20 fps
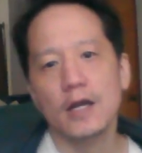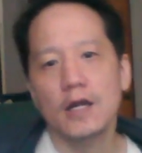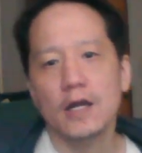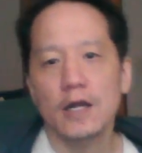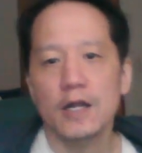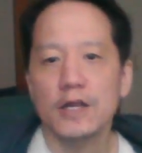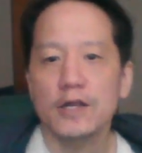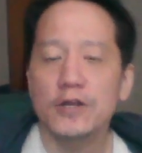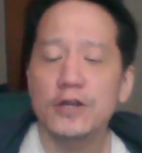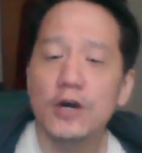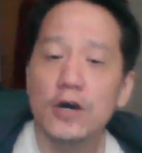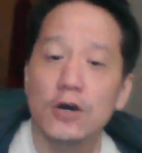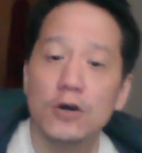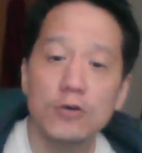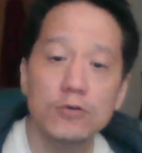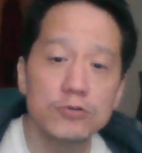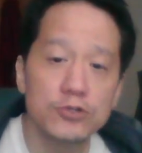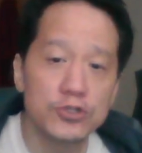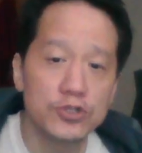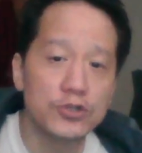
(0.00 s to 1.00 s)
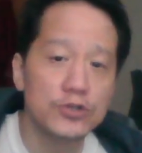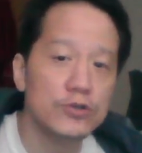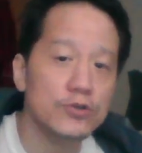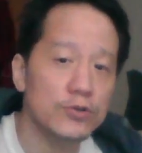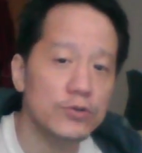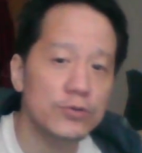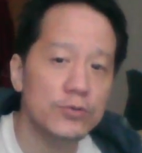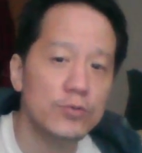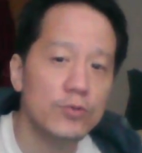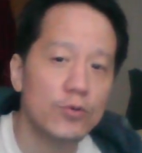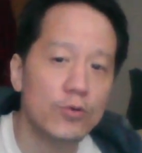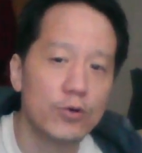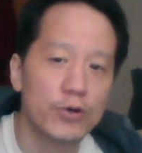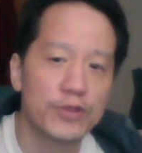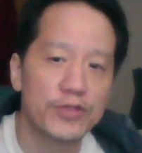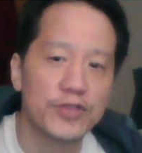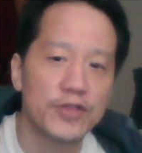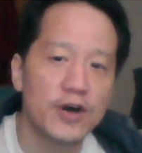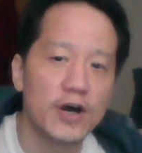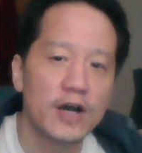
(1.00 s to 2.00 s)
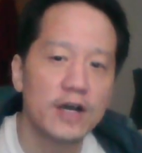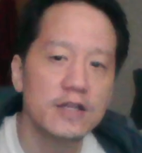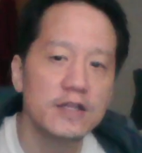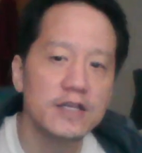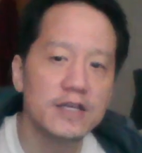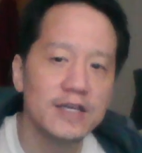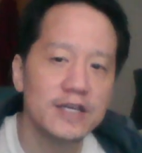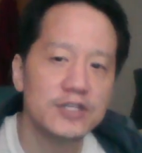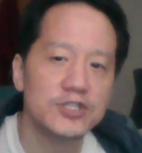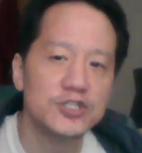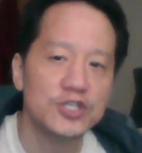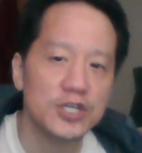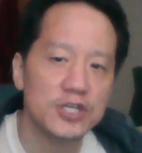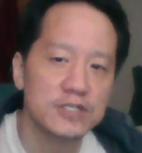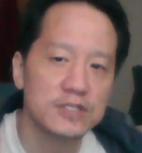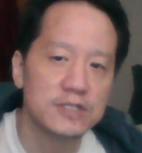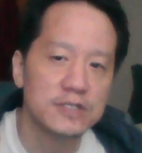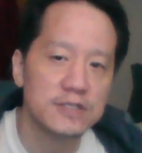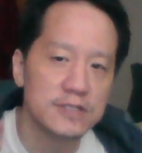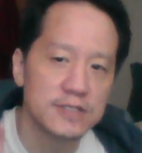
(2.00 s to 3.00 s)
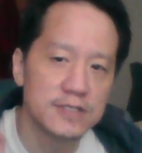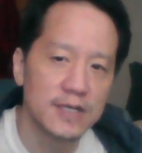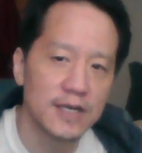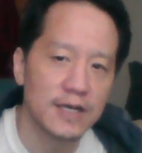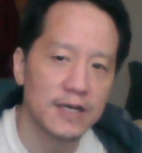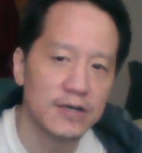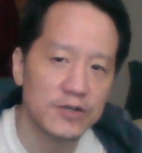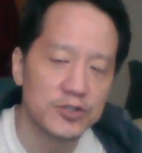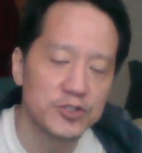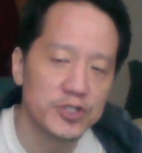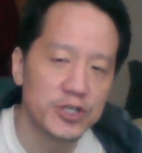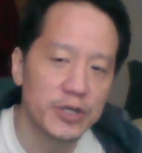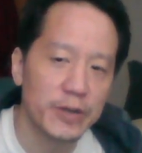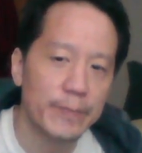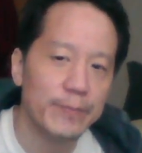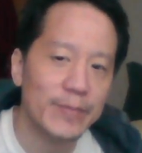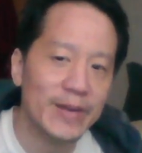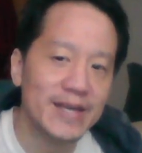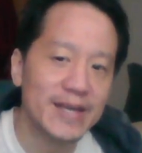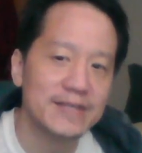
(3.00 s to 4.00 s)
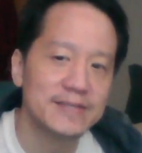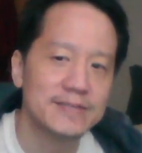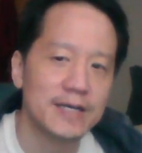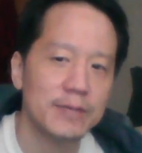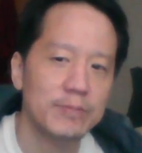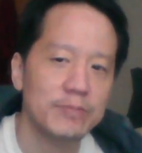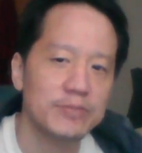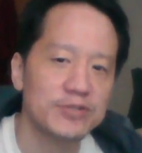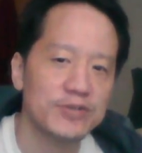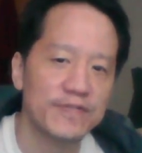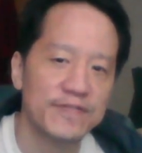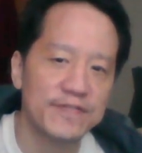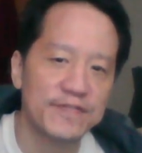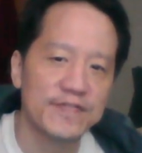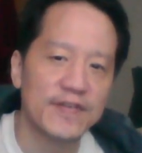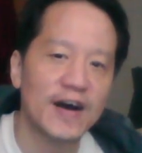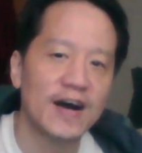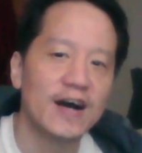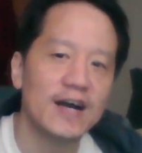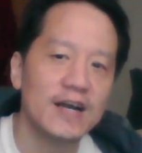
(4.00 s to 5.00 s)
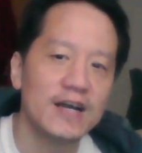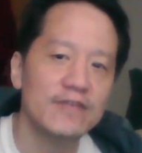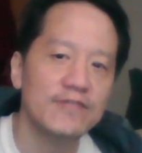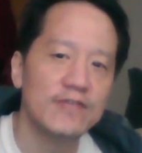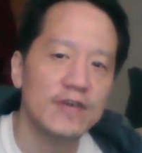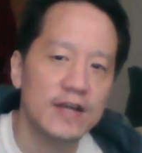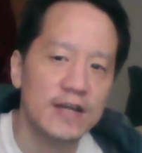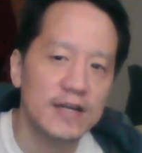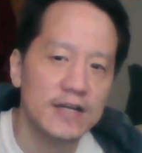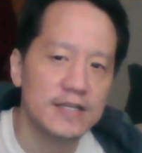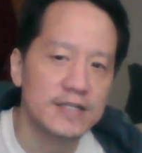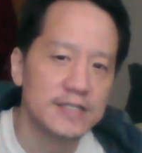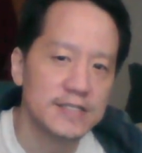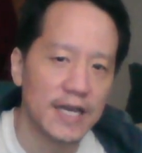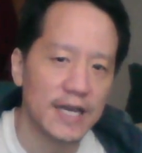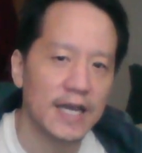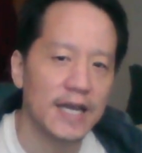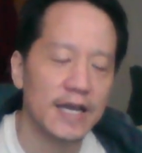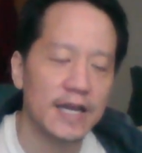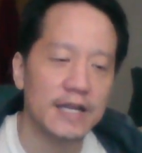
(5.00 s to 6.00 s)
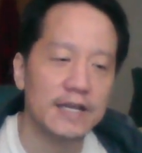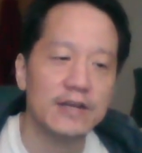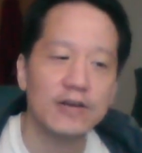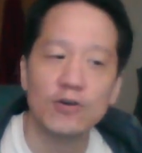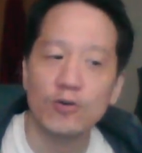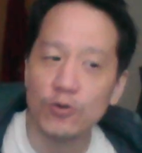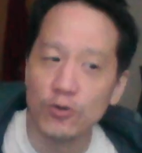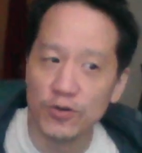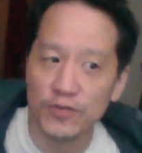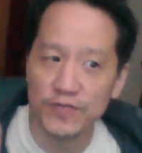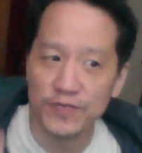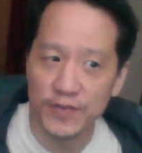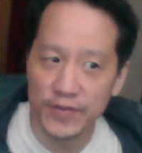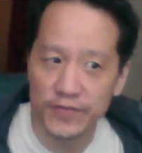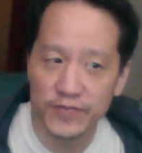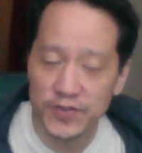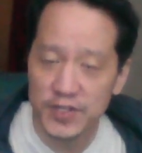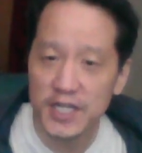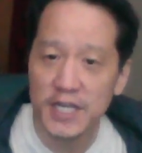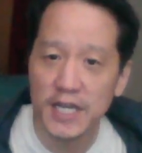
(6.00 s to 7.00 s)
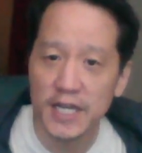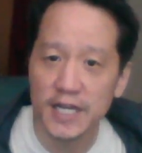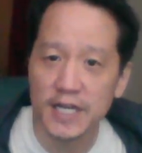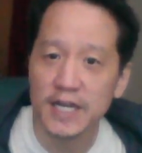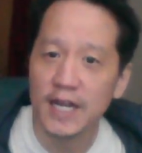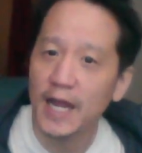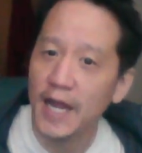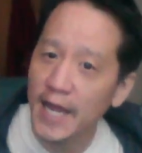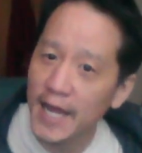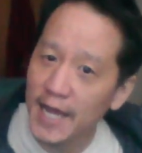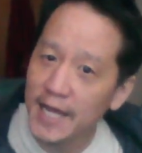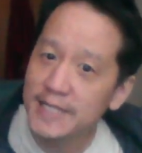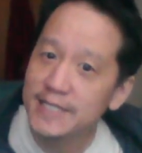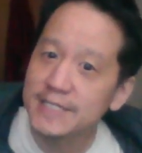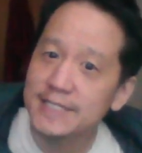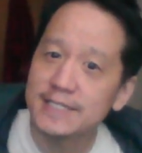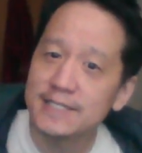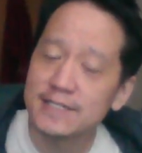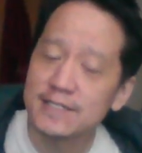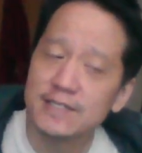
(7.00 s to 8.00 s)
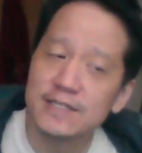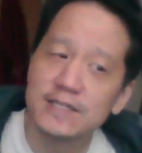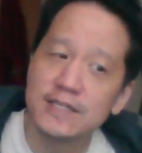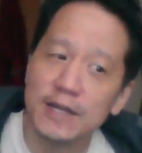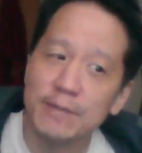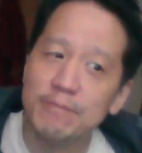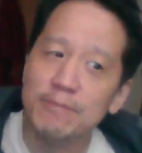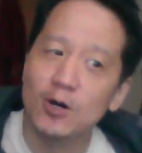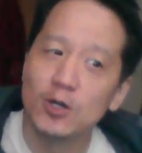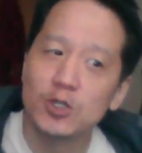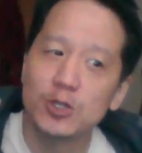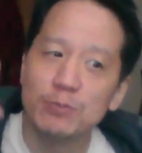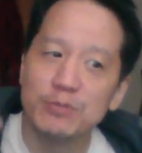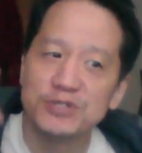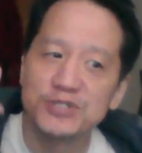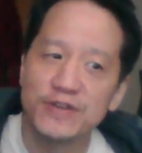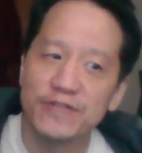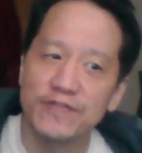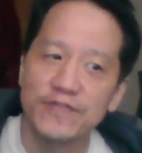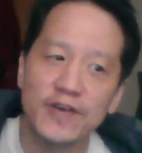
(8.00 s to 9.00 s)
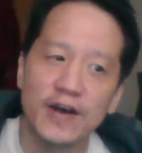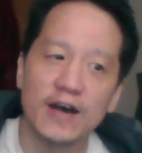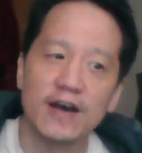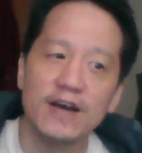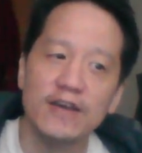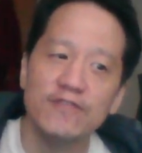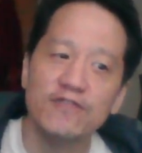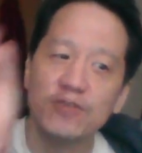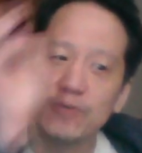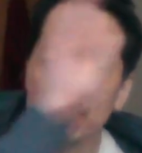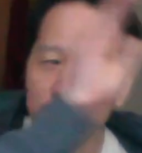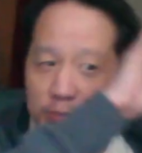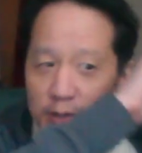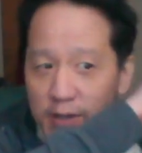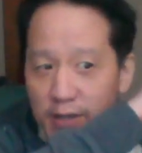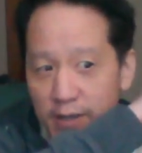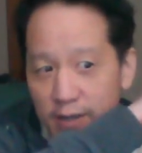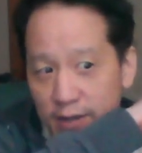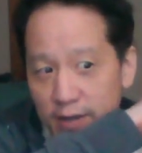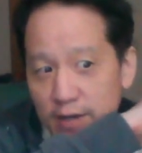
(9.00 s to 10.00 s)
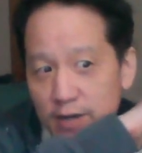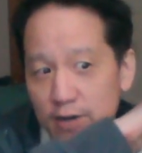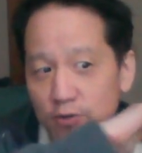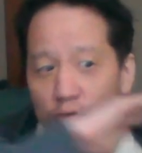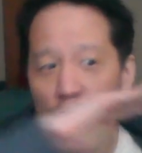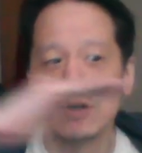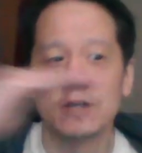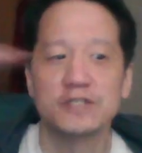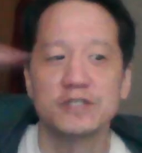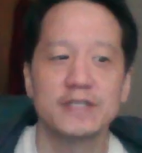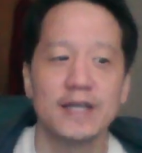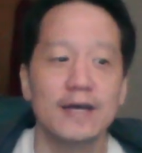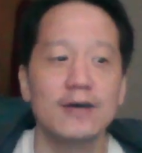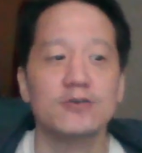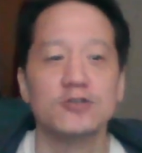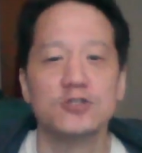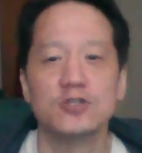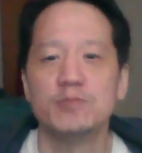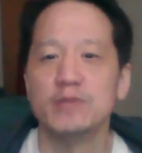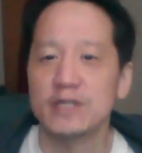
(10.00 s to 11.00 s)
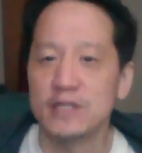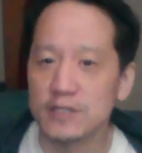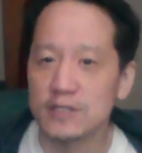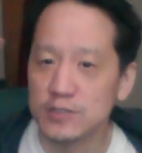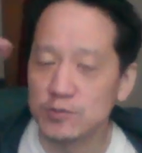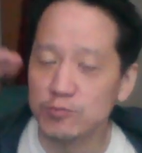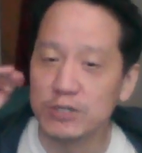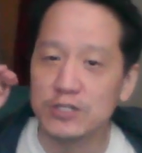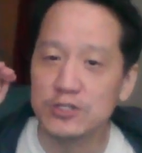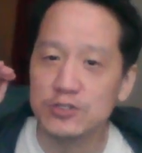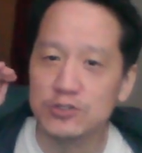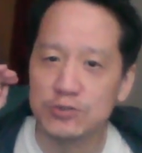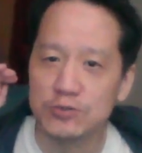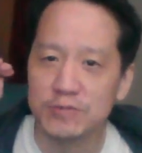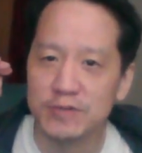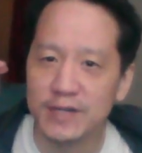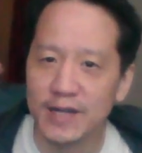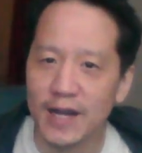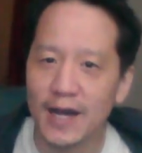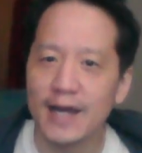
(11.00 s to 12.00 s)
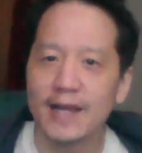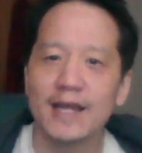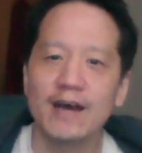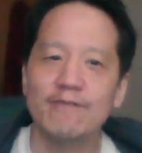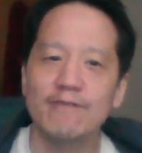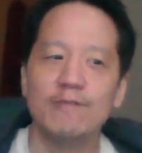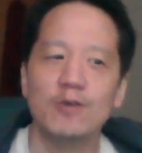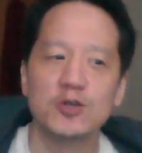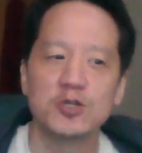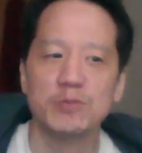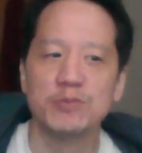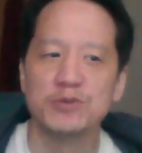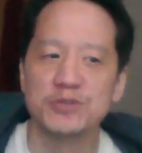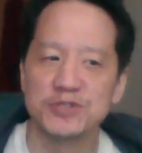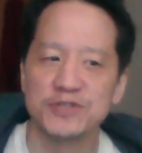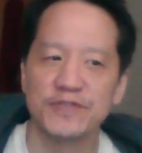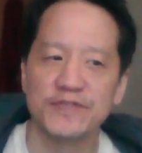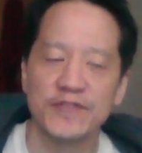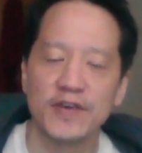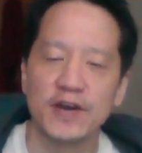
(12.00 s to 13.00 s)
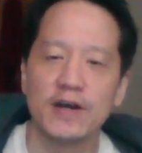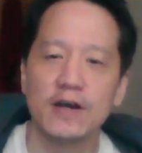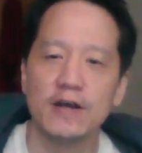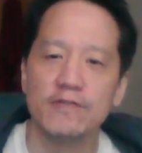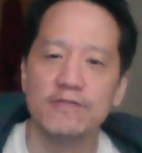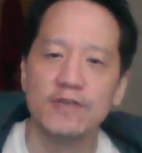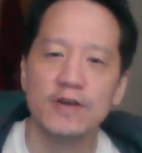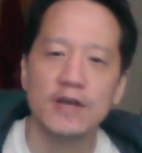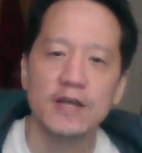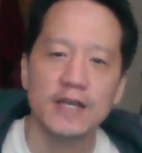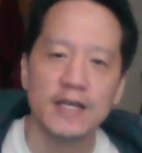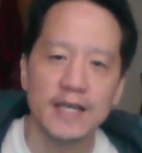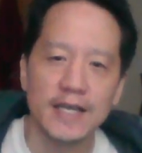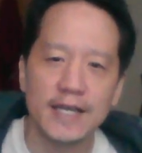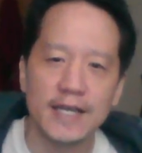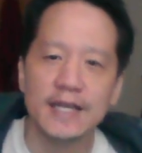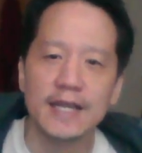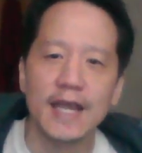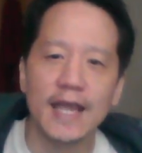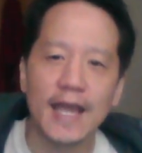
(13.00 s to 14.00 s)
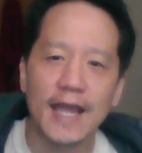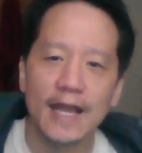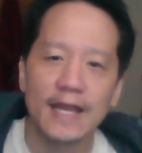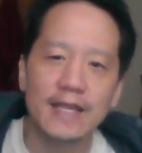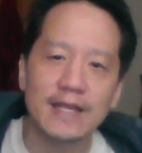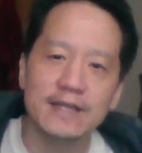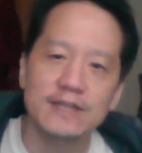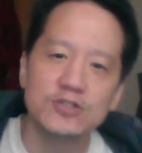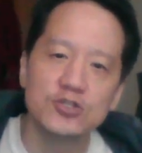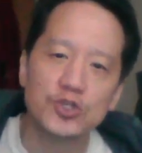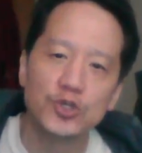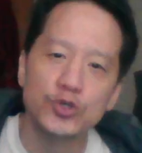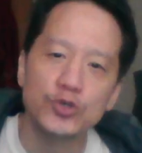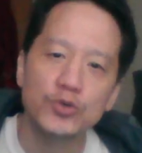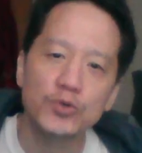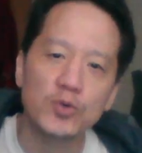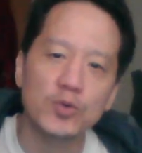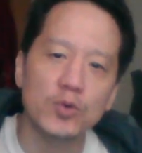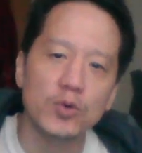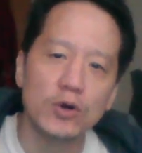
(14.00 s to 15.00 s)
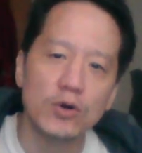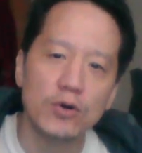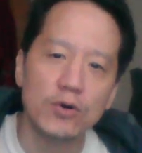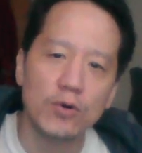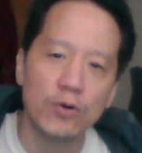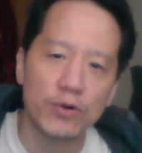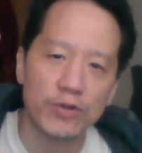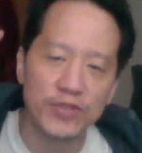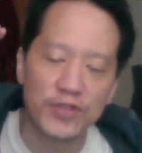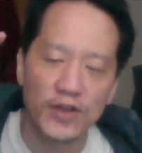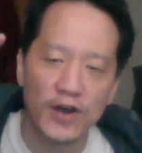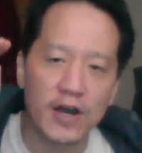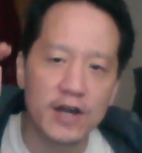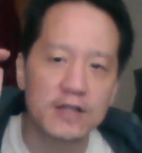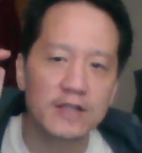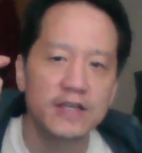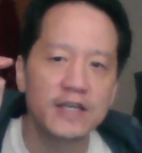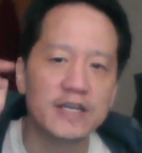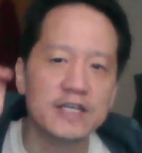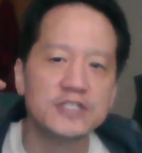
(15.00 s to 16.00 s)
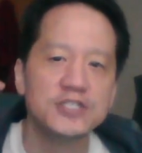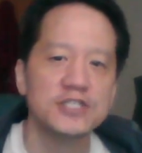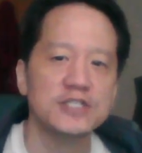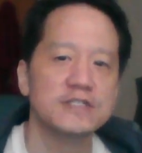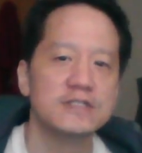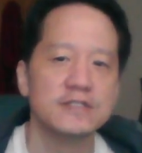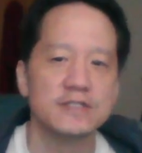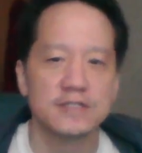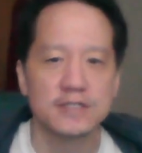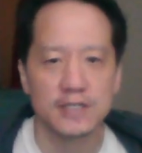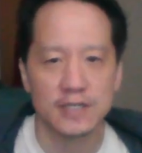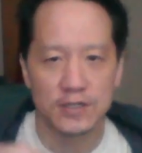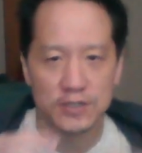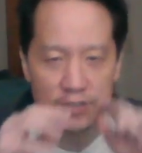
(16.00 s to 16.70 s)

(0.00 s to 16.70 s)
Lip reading: No two orthogonally adjacent cells may sum to 5, 10, or 15. Hence, the multiples of 5 being crossed out, because we do not have multiples of 5 in any two orthogonally adjacent cells.